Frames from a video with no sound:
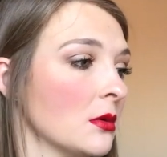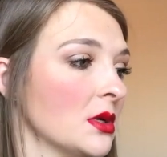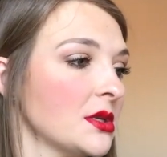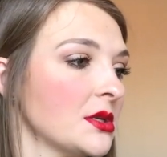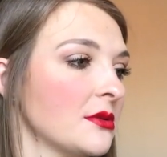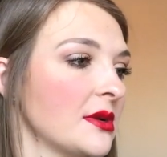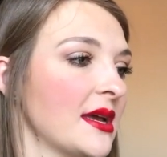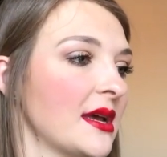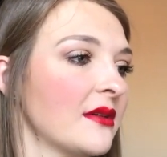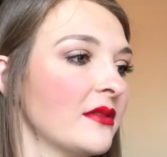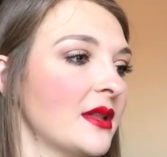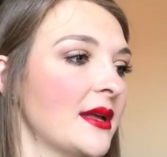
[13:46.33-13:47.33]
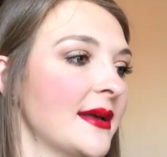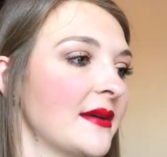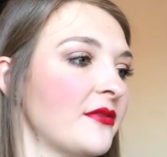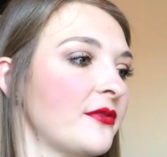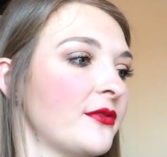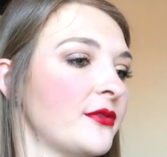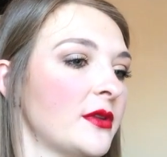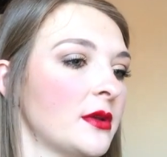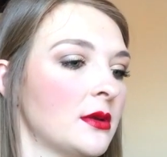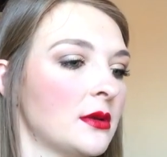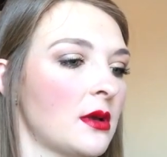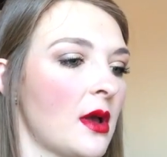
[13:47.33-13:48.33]
What do we have left?
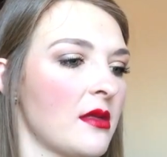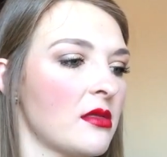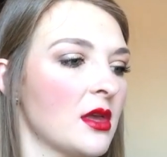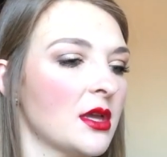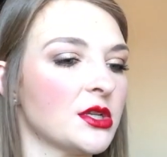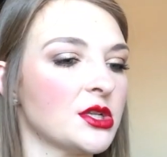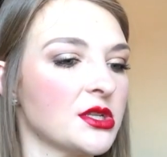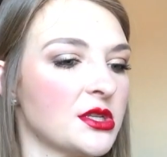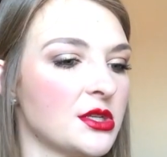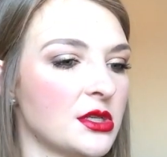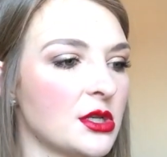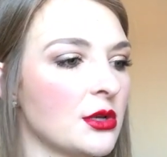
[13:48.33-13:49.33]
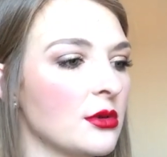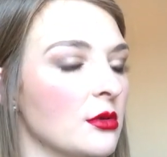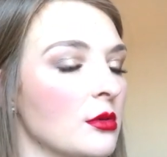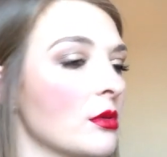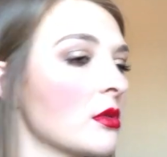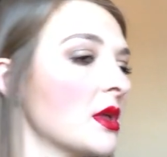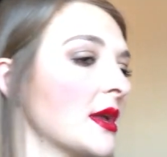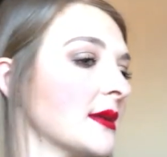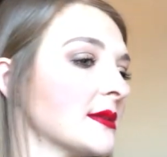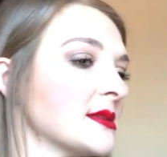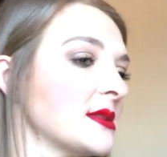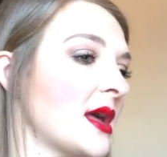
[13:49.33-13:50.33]
I think just 2
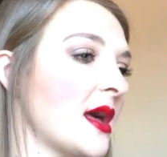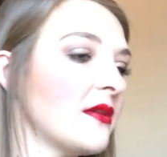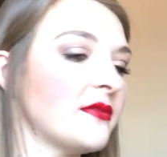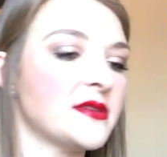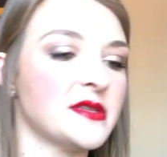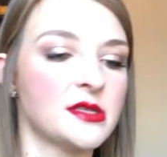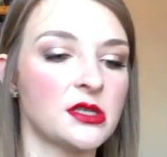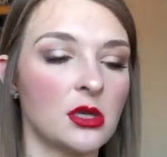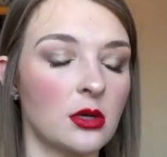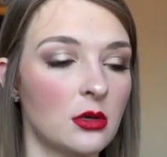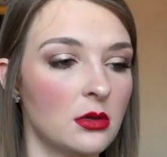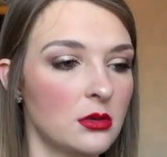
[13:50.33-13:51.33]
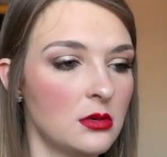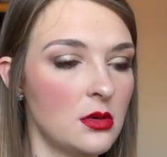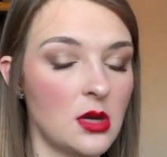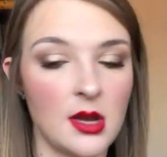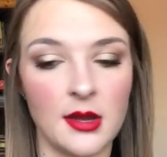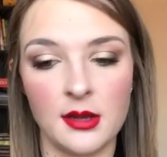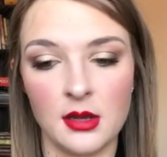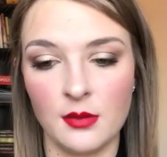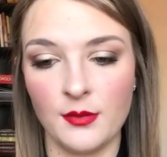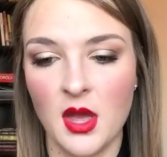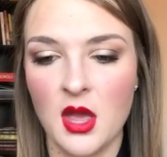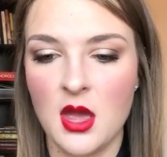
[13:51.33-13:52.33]
things left. So
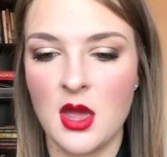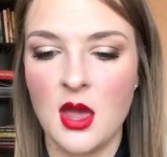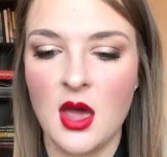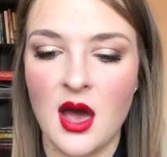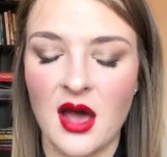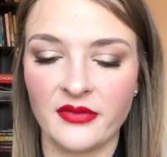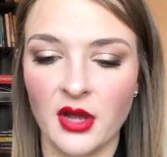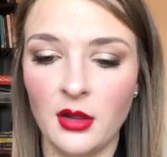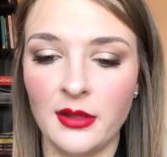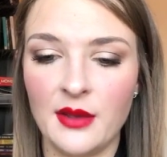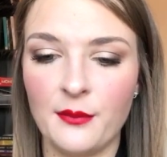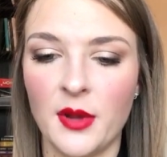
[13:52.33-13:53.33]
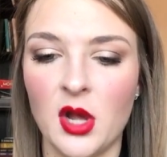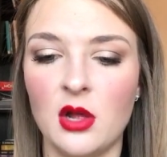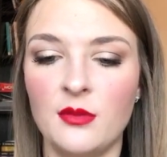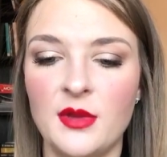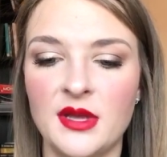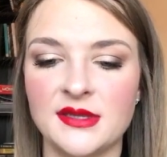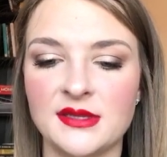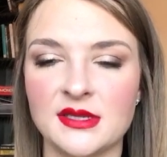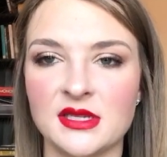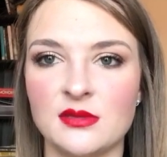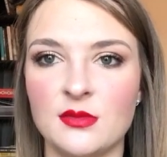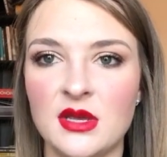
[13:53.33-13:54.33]
I've got a lip balm. It's the
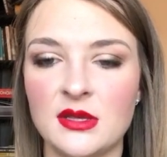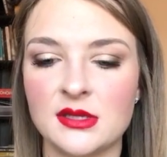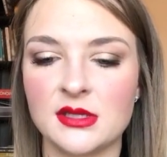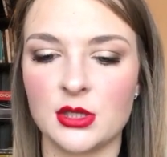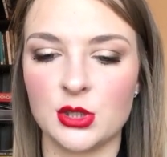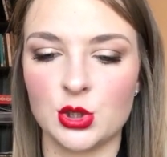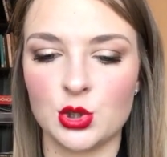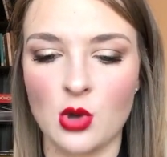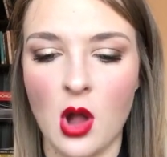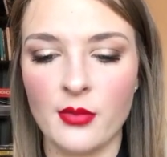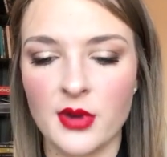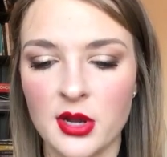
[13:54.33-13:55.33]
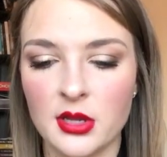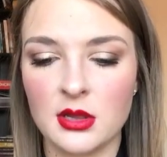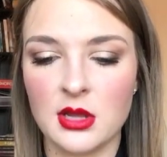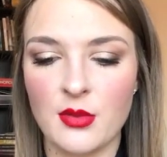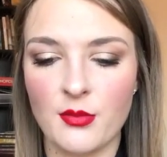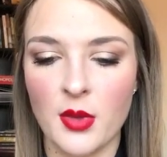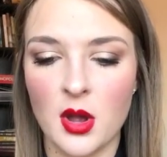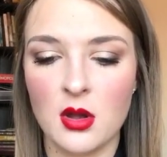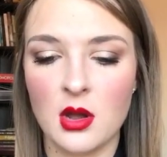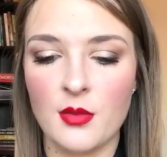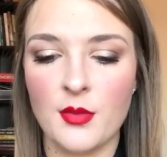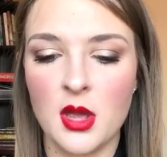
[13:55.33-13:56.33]
Smith's Strawberry Lip
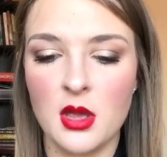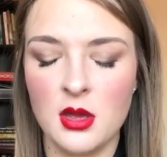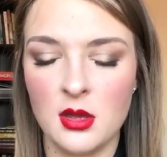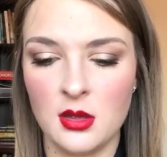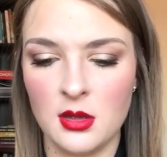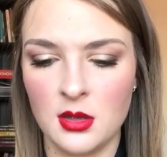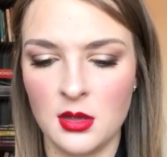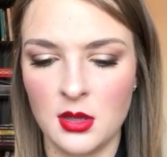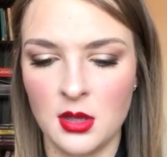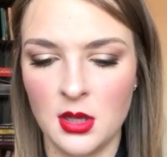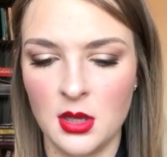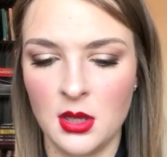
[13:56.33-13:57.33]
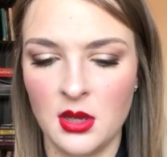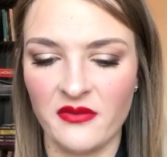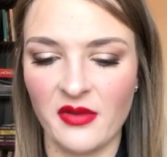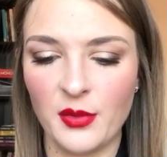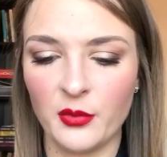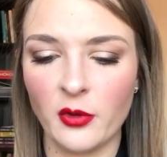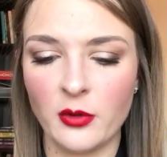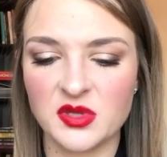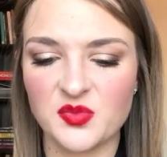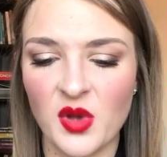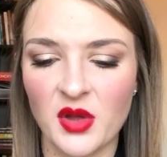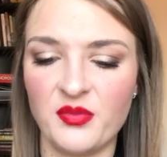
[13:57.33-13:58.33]
Balm from the
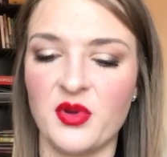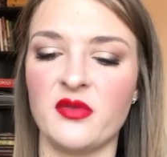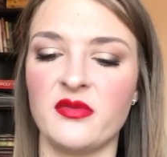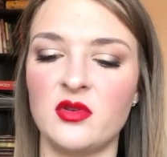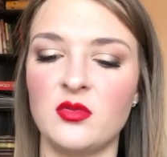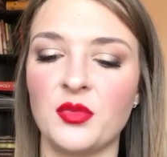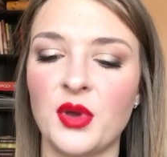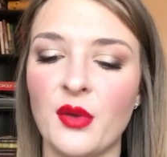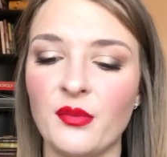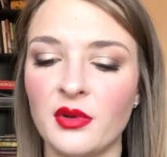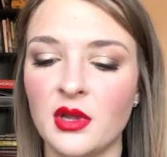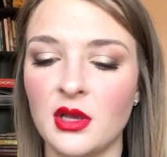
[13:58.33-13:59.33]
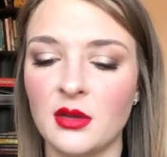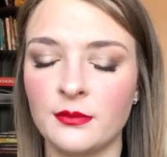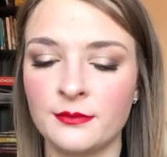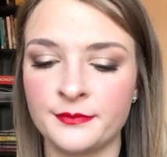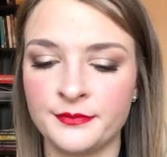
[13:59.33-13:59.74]
Rosebud Perfume Company.